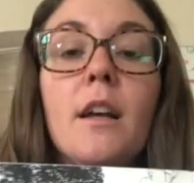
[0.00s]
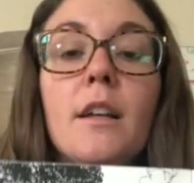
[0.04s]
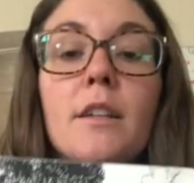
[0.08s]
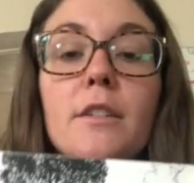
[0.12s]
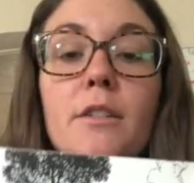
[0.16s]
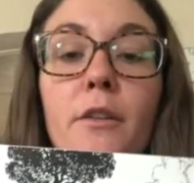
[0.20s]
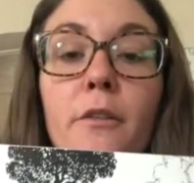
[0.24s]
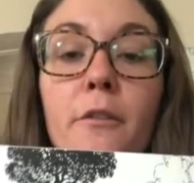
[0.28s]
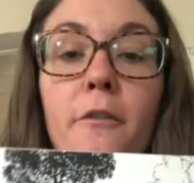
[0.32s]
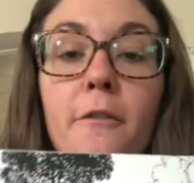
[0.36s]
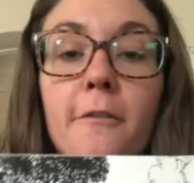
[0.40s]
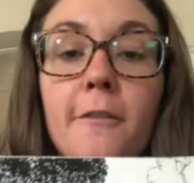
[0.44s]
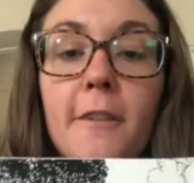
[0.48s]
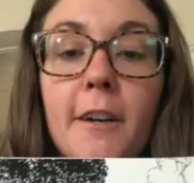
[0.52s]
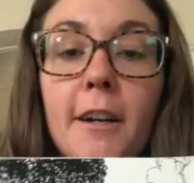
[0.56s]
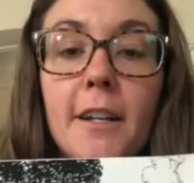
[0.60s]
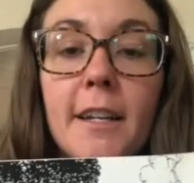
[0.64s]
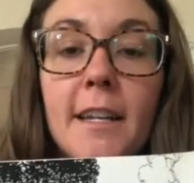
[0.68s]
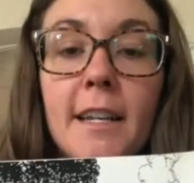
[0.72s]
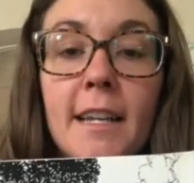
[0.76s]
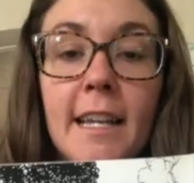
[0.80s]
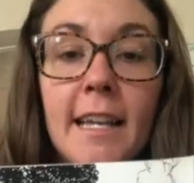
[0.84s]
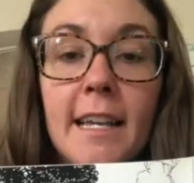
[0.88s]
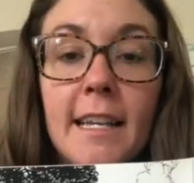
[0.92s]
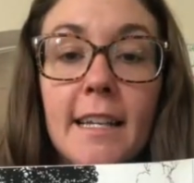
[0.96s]
So
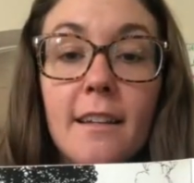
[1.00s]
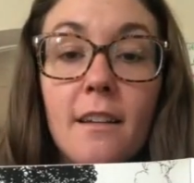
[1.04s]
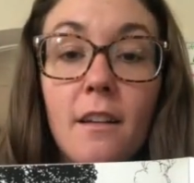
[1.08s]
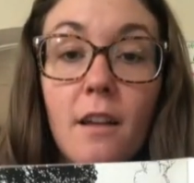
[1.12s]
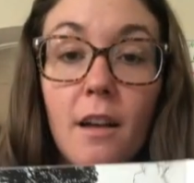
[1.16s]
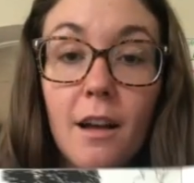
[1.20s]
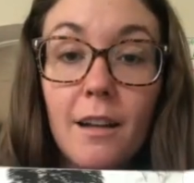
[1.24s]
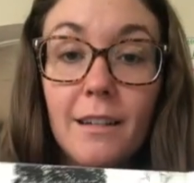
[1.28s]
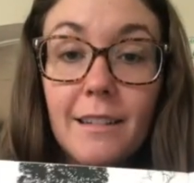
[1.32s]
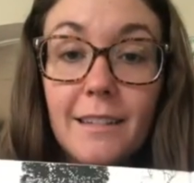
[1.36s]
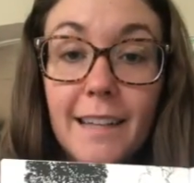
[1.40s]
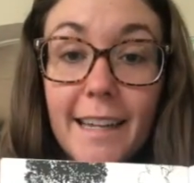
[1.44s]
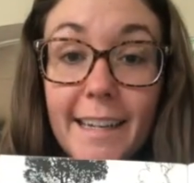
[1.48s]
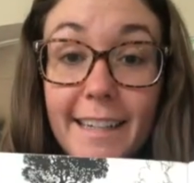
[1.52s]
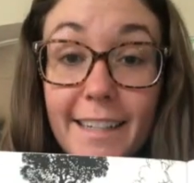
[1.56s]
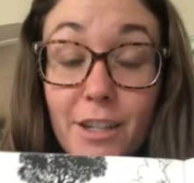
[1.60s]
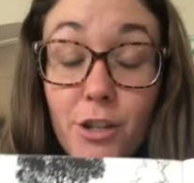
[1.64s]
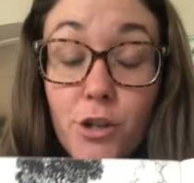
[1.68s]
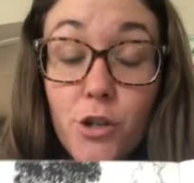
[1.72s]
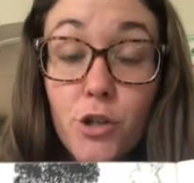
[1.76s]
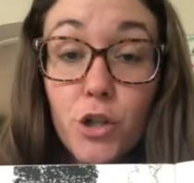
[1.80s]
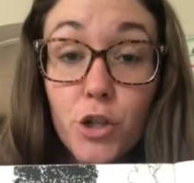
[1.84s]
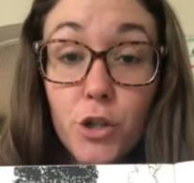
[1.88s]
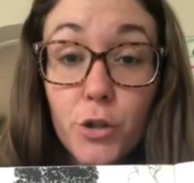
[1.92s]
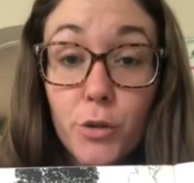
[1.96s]
Ferdinand liked
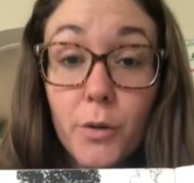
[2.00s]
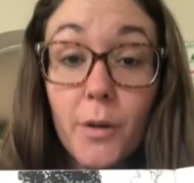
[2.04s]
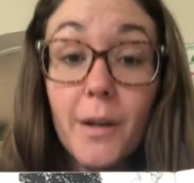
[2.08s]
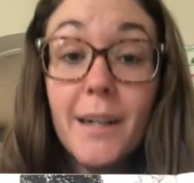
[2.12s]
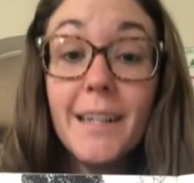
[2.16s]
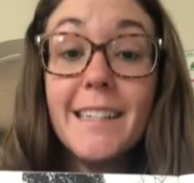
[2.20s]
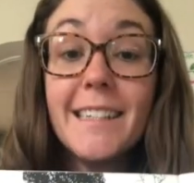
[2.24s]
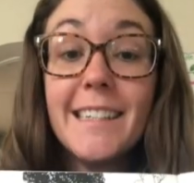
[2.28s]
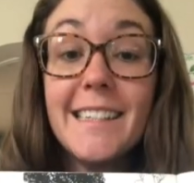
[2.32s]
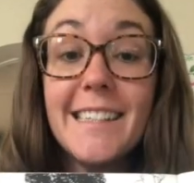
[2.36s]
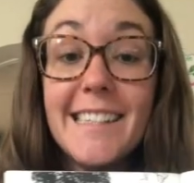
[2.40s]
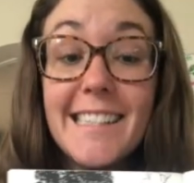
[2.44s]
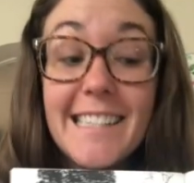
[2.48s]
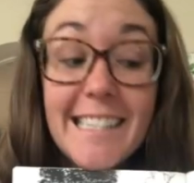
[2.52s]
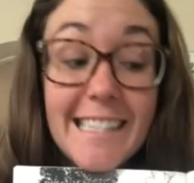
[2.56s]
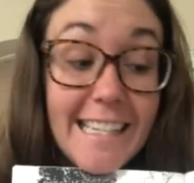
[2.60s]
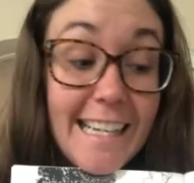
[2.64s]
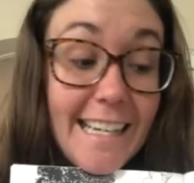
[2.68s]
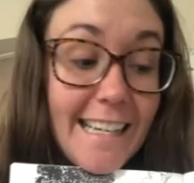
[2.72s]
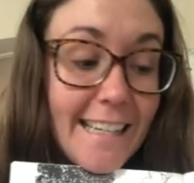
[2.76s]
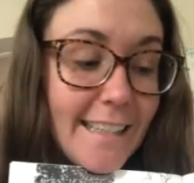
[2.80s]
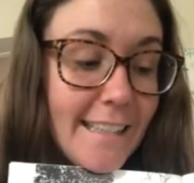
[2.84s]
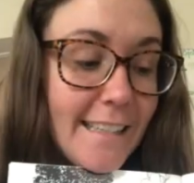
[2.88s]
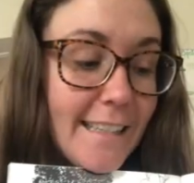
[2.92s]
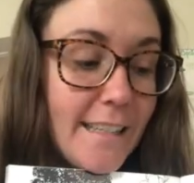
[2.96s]
to
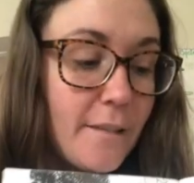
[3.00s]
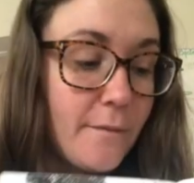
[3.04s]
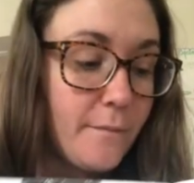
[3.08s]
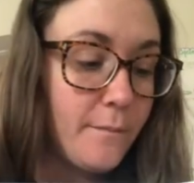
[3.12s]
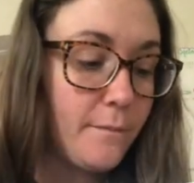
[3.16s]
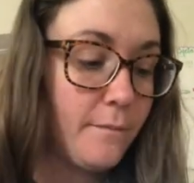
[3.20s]
sit.